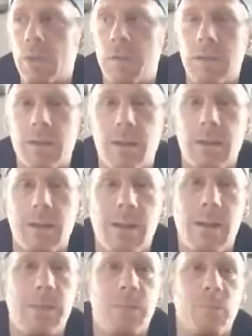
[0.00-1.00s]
It's just
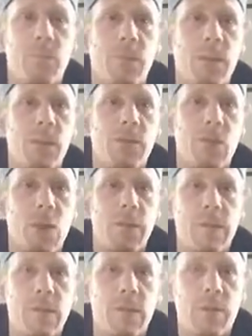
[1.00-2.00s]
a
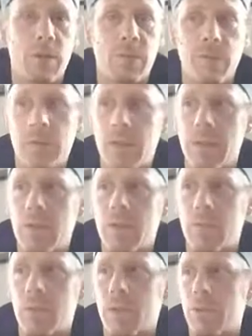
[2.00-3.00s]
nonsense
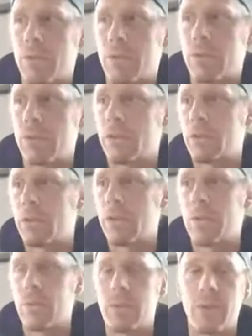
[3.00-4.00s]
conversation, because
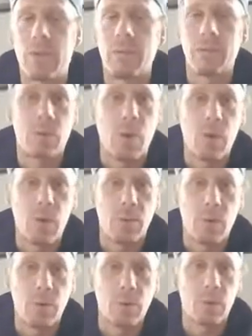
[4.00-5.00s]
usually we never talk
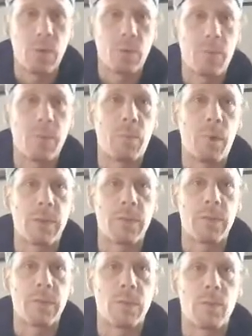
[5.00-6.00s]
about what we
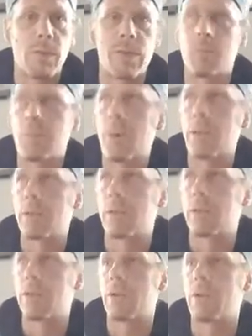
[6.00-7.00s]
practice. We just
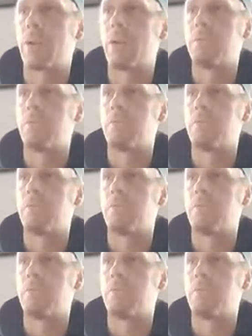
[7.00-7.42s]
practice, okay?